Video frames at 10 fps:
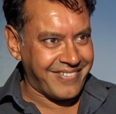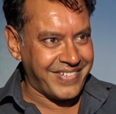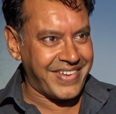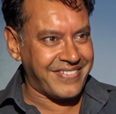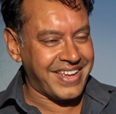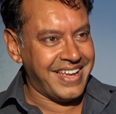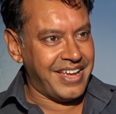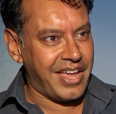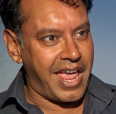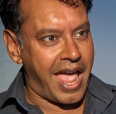I mean, we have
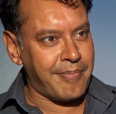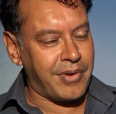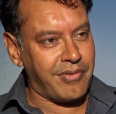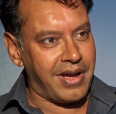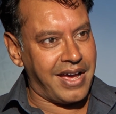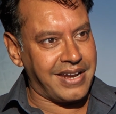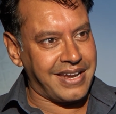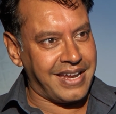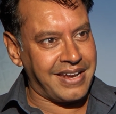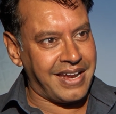Amber Rudd
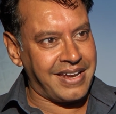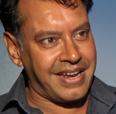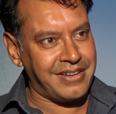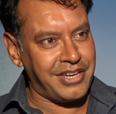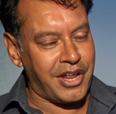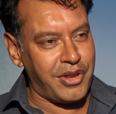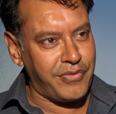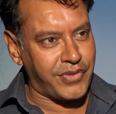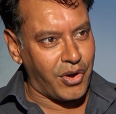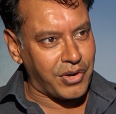and
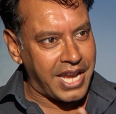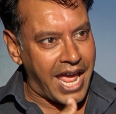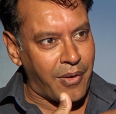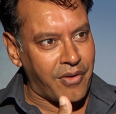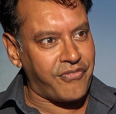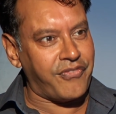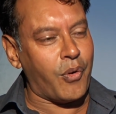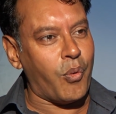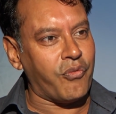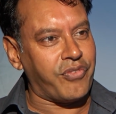you've got now an
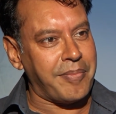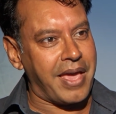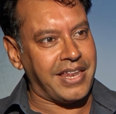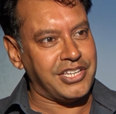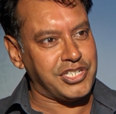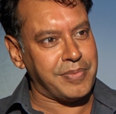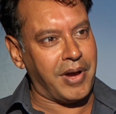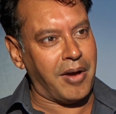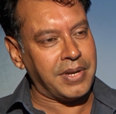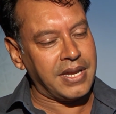all-female energy
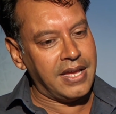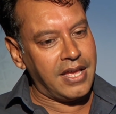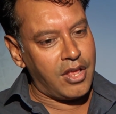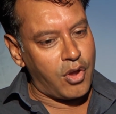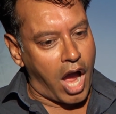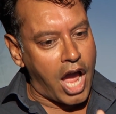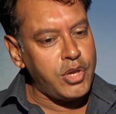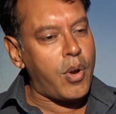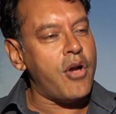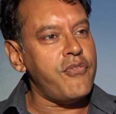department. Are
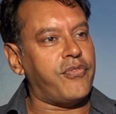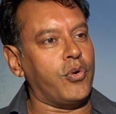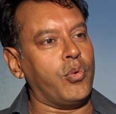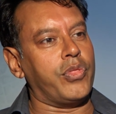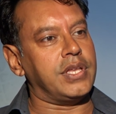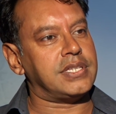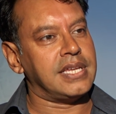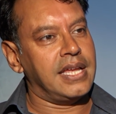you hopeful that